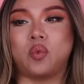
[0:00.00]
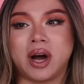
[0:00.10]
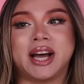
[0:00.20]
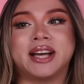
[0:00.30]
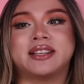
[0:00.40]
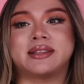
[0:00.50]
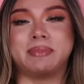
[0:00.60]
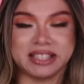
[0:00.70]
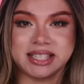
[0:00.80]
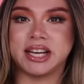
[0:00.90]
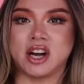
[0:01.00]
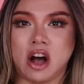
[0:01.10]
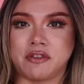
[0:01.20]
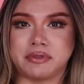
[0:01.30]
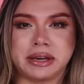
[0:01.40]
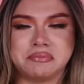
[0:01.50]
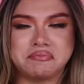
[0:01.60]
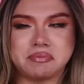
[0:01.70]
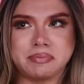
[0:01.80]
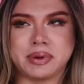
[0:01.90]
was Miss Tia Kofi.
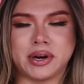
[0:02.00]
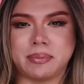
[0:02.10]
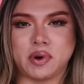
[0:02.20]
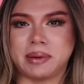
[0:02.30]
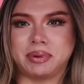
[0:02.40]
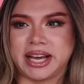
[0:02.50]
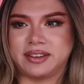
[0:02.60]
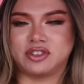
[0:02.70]
Period point blank.